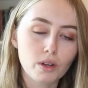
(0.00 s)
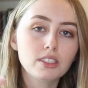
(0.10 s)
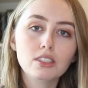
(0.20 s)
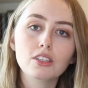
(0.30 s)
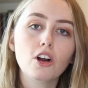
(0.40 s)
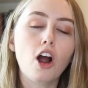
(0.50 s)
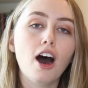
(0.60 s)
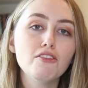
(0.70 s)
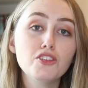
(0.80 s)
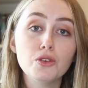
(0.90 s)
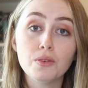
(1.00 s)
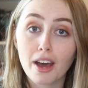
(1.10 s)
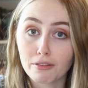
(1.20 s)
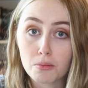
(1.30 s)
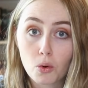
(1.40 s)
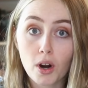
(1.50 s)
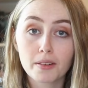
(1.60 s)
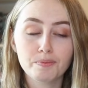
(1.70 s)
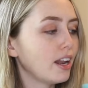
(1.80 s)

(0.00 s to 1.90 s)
whisks her off to Nevermoor.